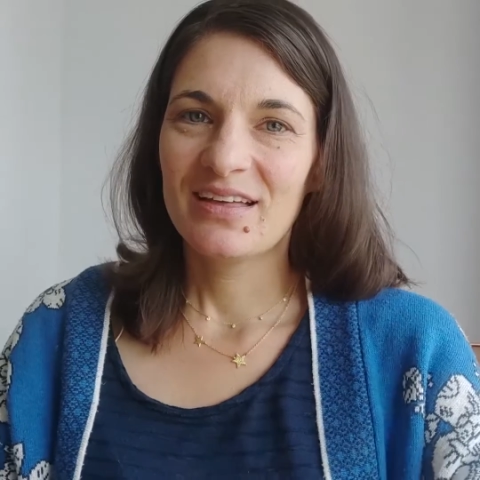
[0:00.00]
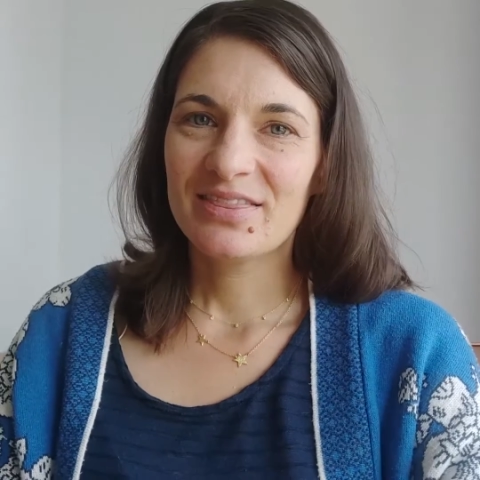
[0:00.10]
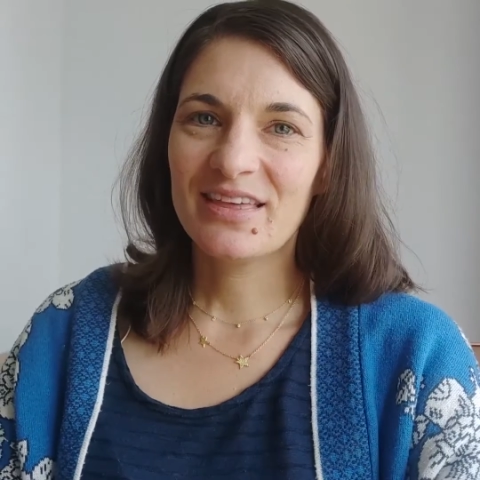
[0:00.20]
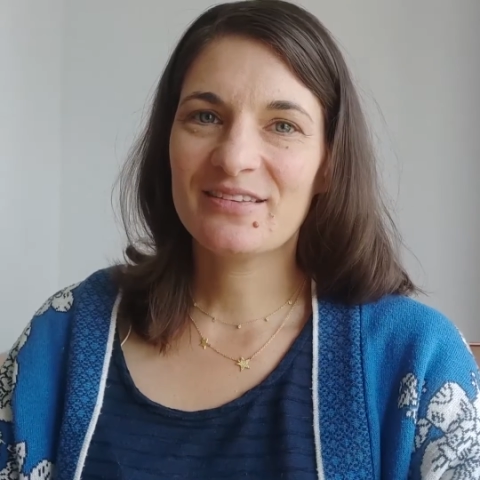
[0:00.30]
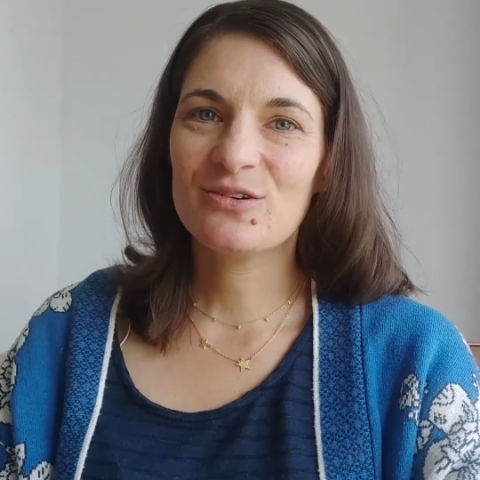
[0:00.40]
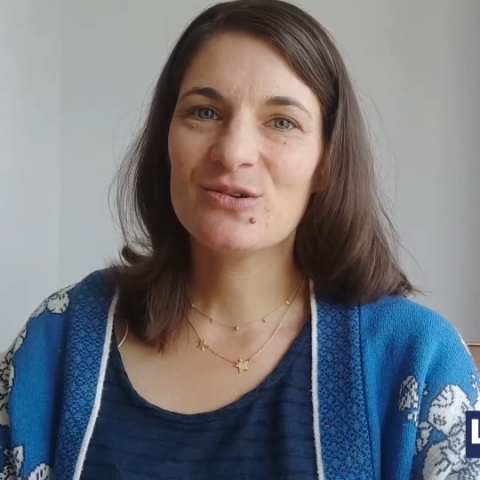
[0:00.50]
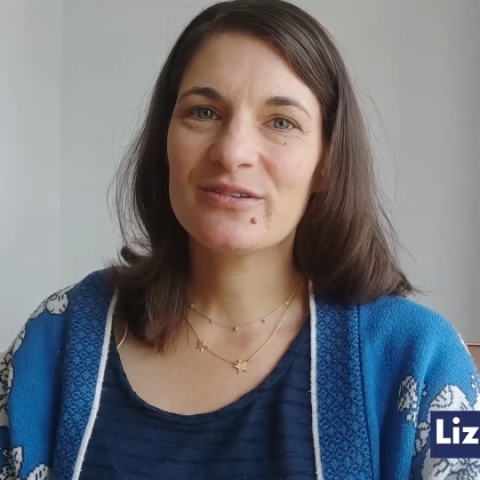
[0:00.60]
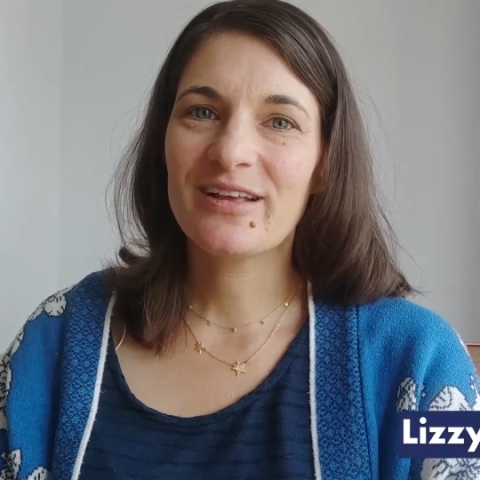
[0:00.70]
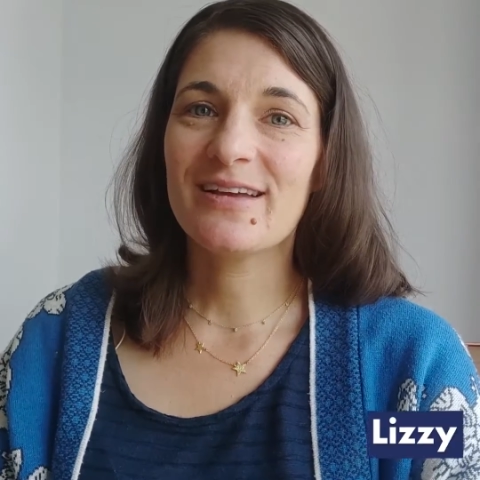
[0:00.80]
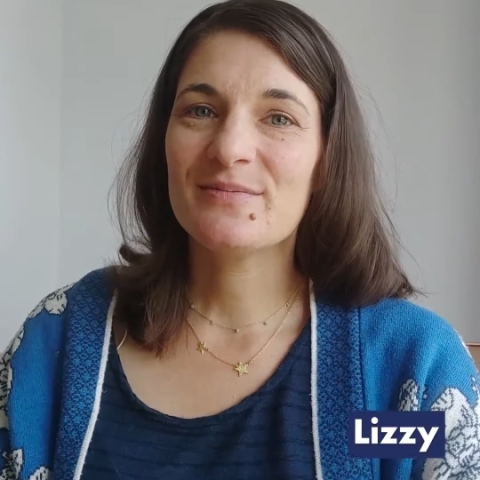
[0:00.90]
This
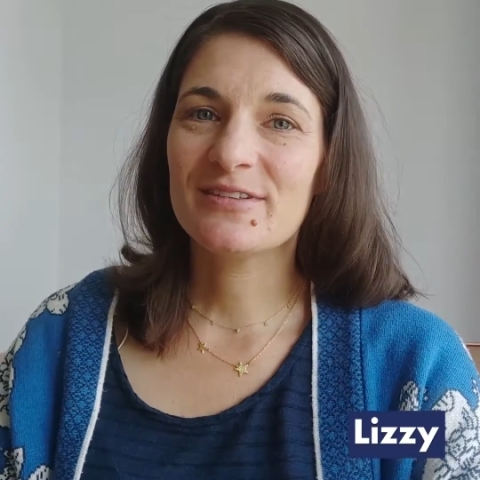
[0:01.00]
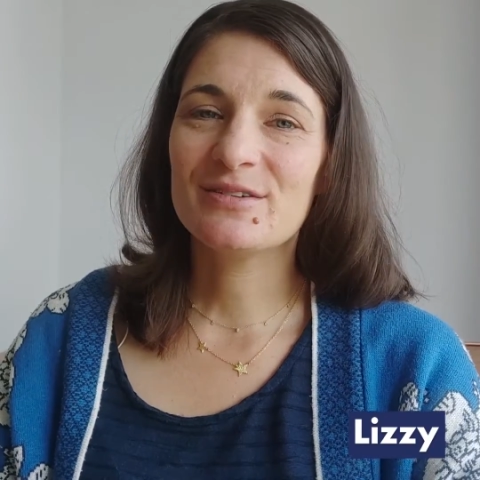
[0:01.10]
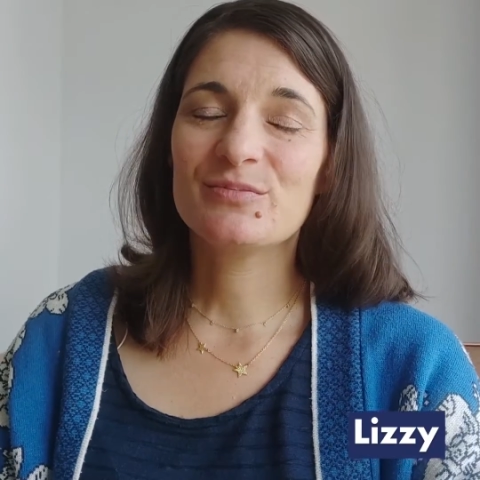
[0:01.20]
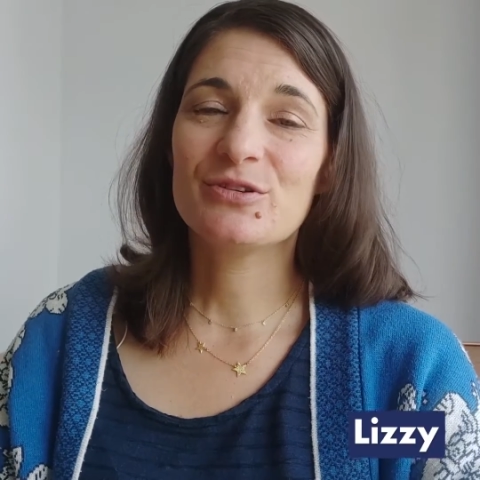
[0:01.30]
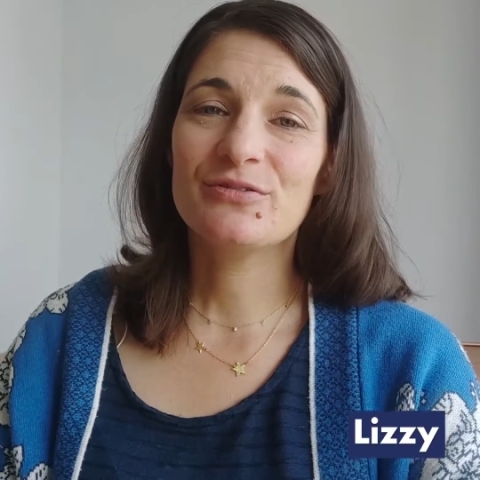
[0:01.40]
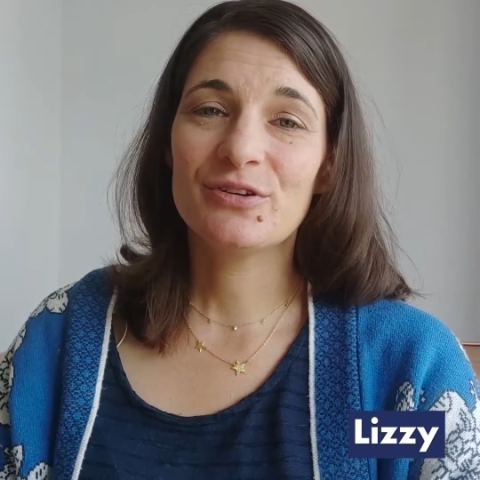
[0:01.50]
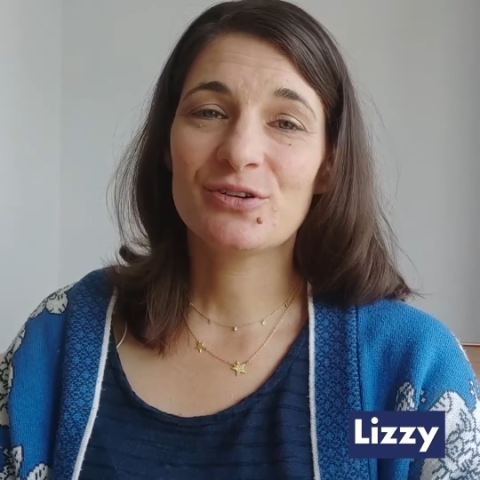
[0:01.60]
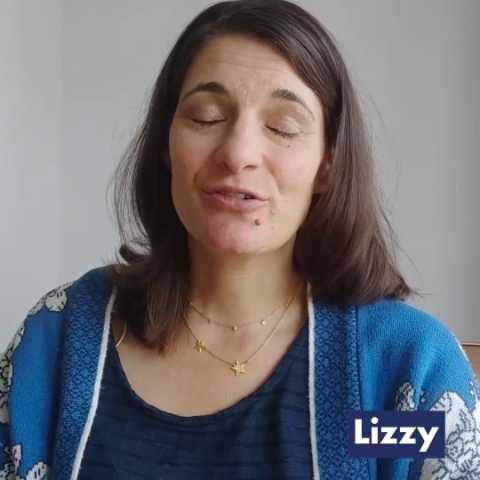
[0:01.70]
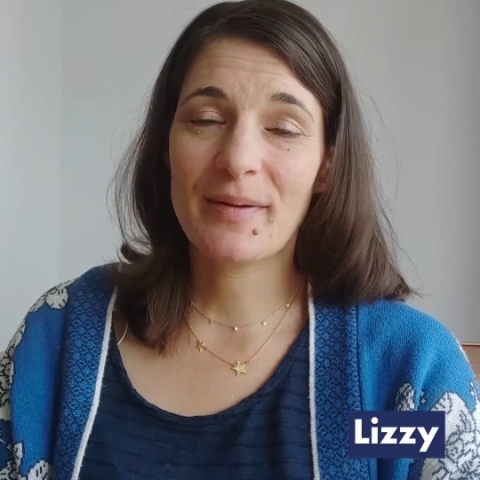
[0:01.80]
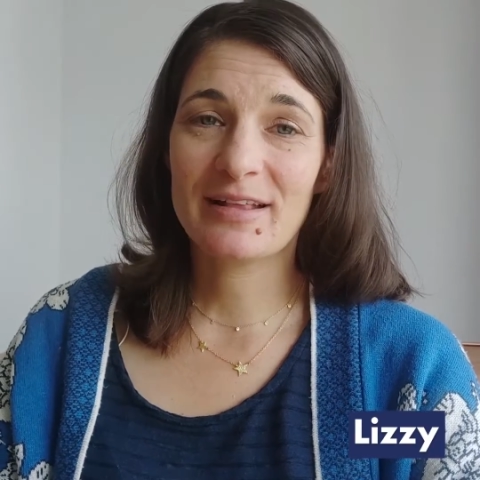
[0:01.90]
course aims to improve your
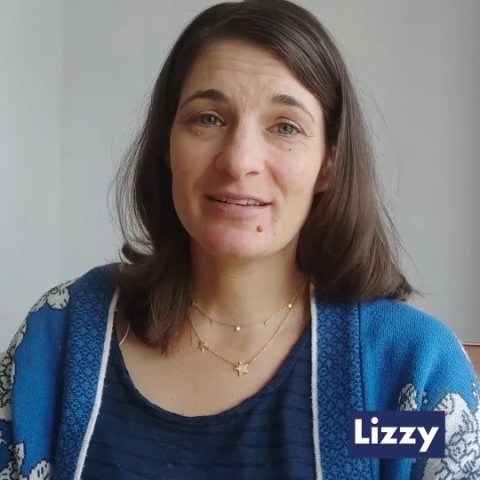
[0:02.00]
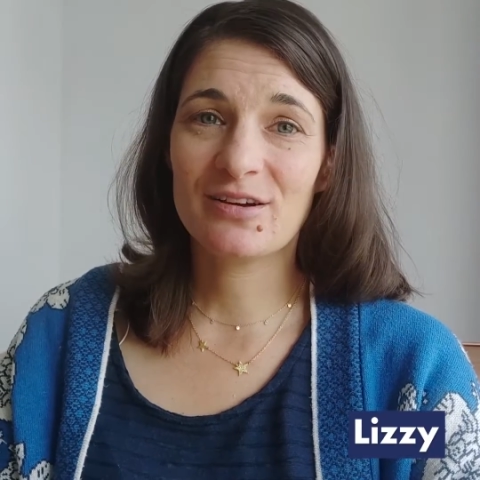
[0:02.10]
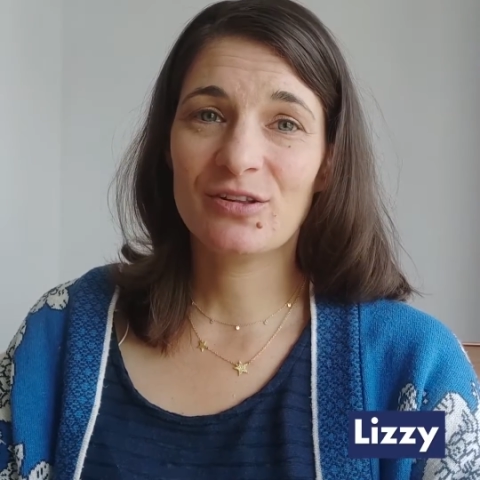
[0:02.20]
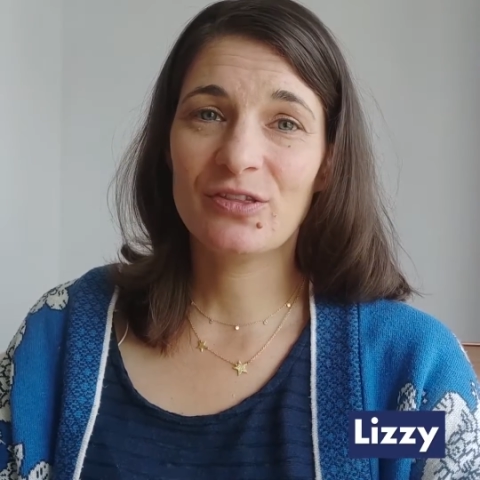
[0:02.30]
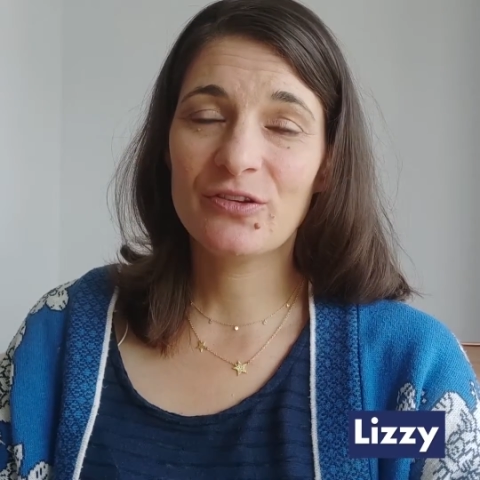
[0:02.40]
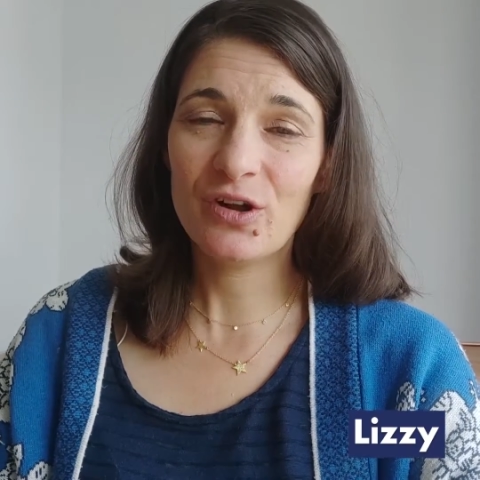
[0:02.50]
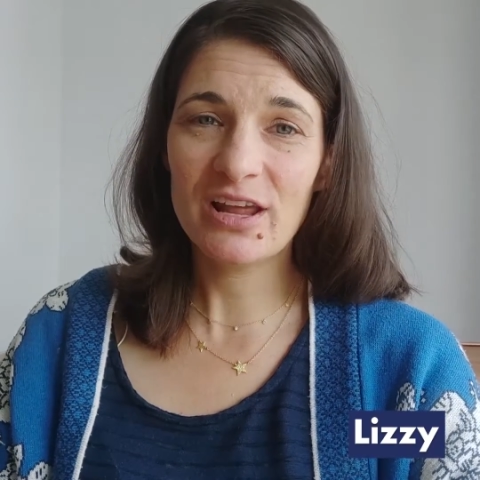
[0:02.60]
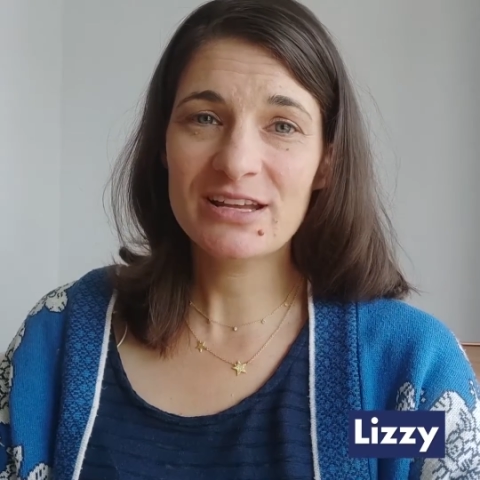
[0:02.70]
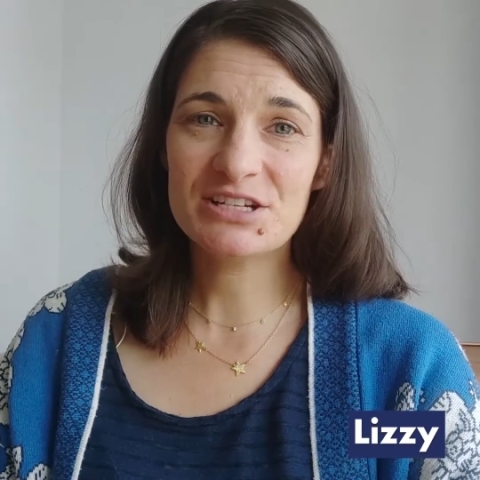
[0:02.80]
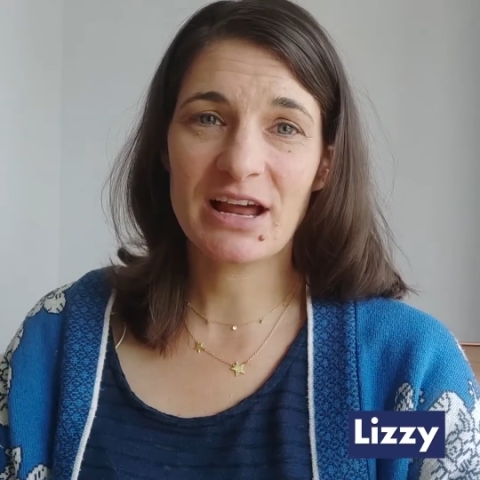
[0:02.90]
grammatical
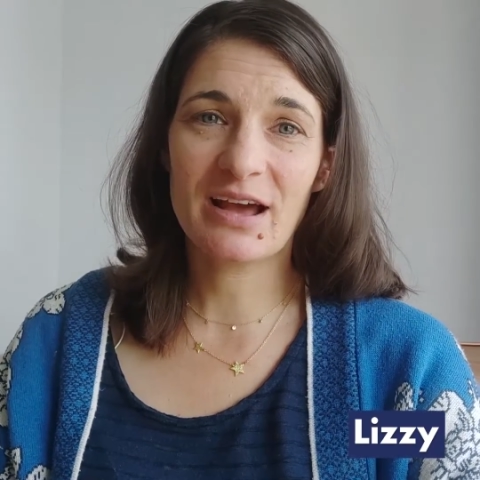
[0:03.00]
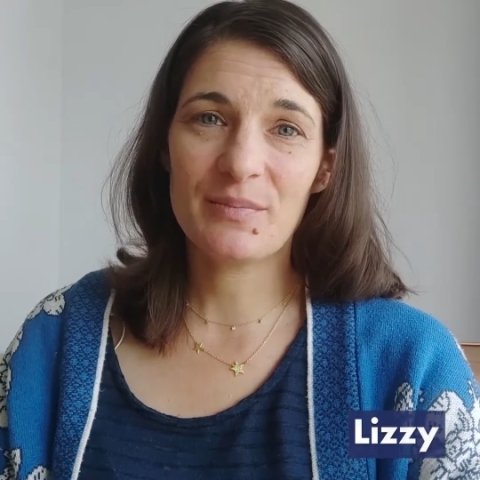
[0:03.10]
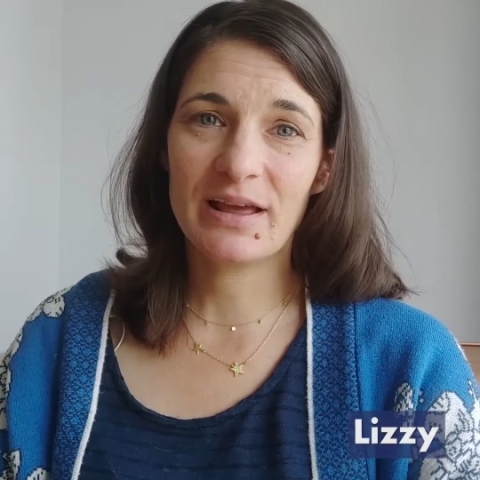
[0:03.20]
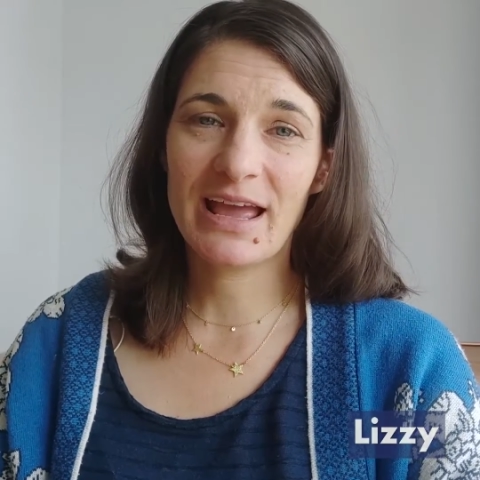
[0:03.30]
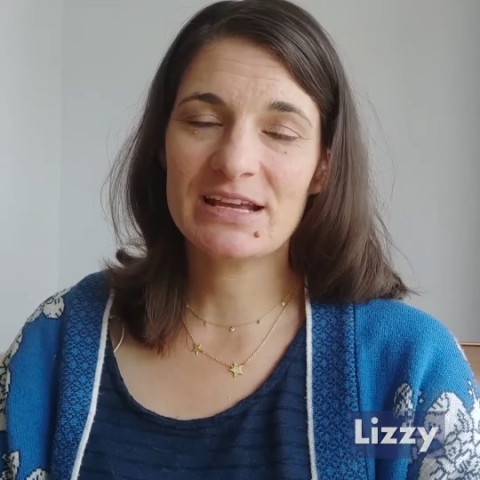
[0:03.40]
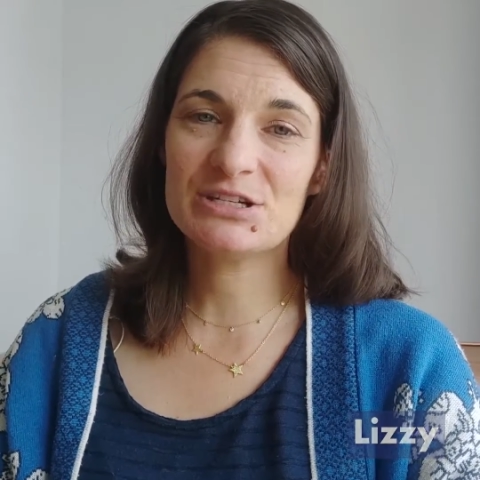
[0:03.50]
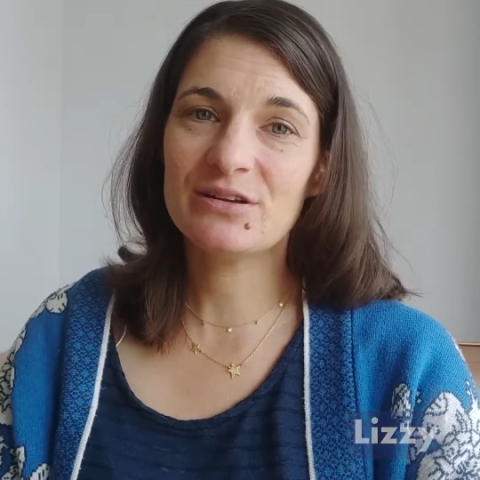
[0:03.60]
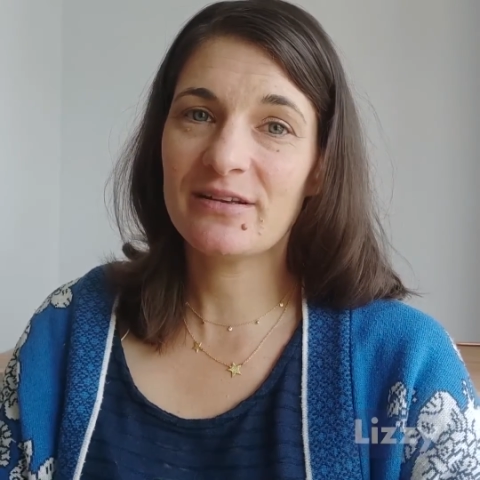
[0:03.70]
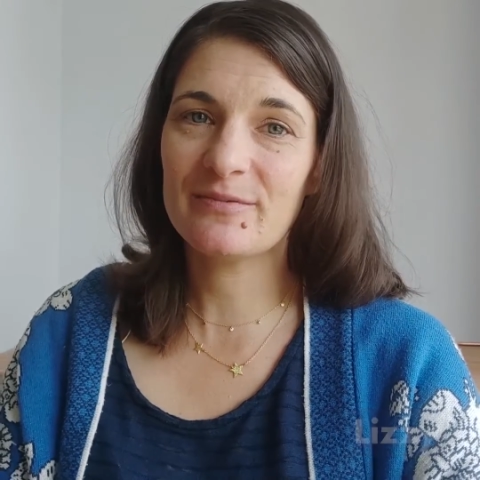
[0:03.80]
knowledge and application,